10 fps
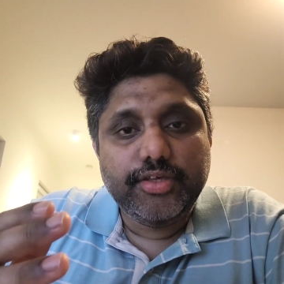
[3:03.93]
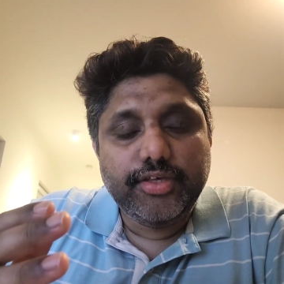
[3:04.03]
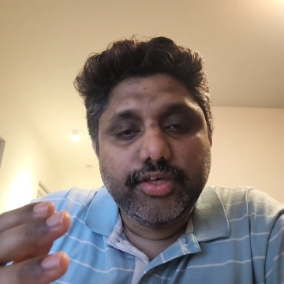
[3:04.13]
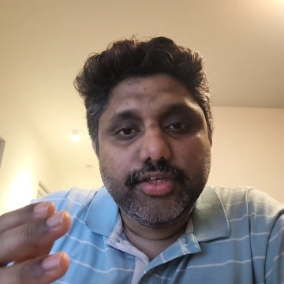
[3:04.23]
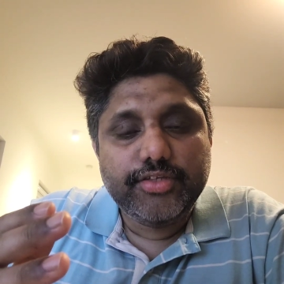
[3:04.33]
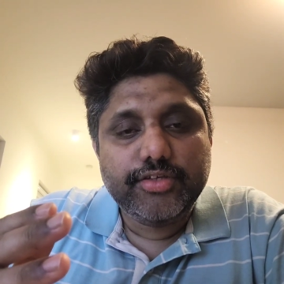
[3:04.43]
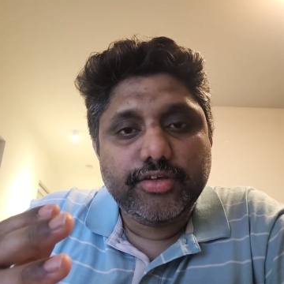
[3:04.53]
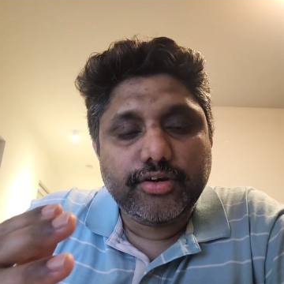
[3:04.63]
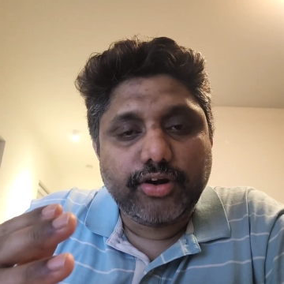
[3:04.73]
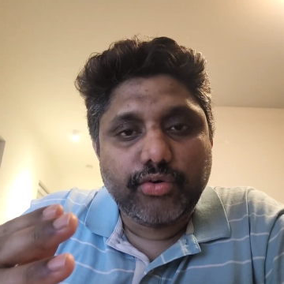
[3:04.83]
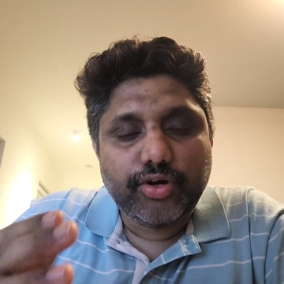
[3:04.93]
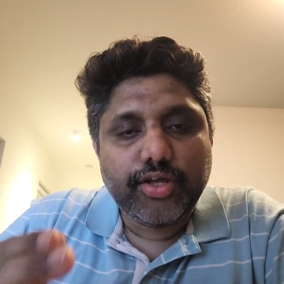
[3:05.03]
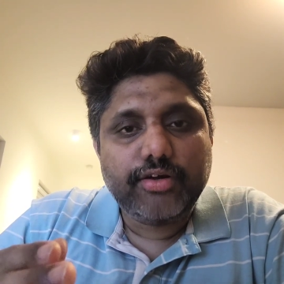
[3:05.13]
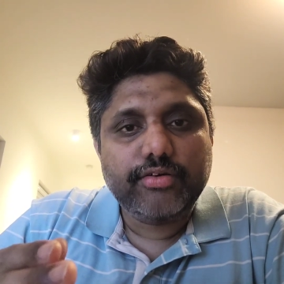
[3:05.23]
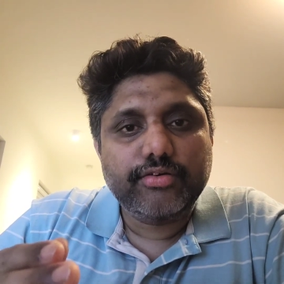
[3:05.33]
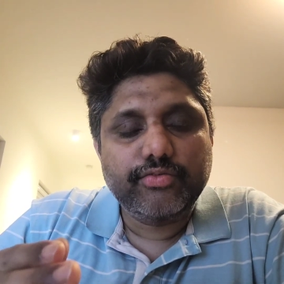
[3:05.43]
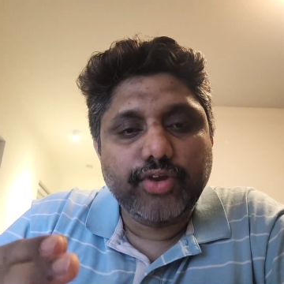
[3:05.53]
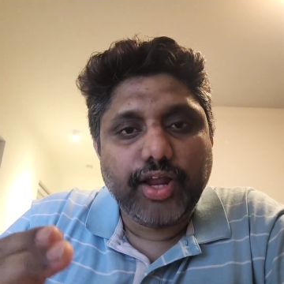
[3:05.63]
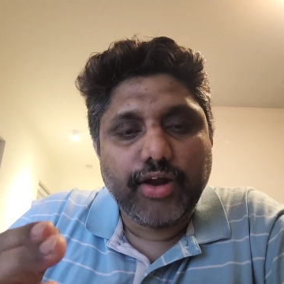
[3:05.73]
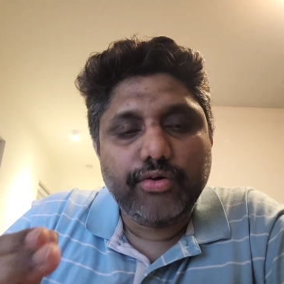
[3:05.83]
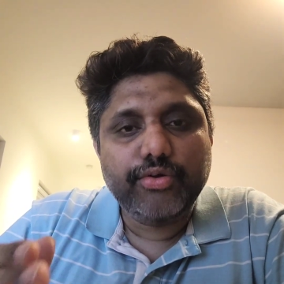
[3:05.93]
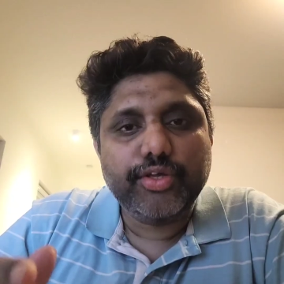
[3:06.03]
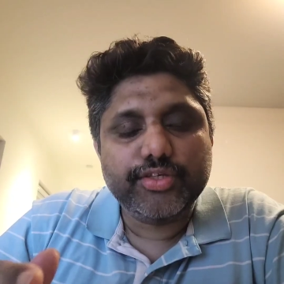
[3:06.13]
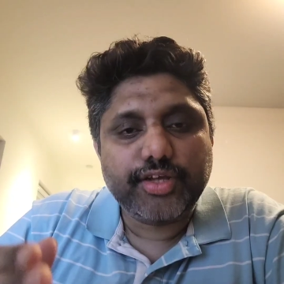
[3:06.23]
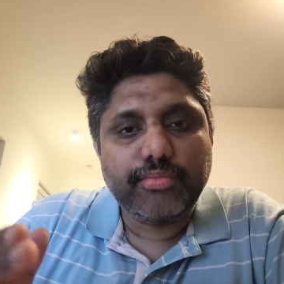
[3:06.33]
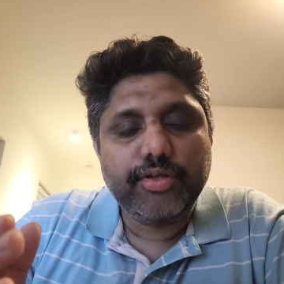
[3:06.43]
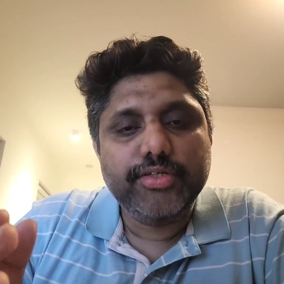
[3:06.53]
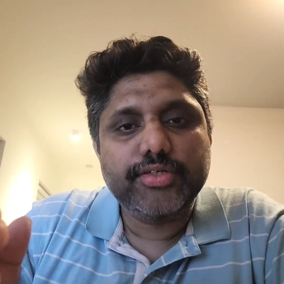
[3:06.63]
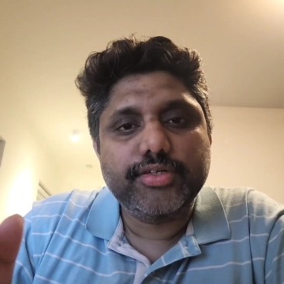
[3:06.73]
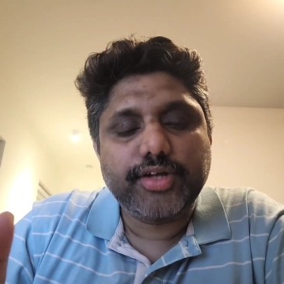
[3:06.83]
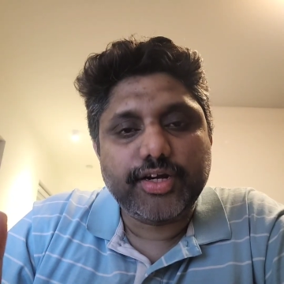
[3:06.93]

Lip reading: each router will have to establish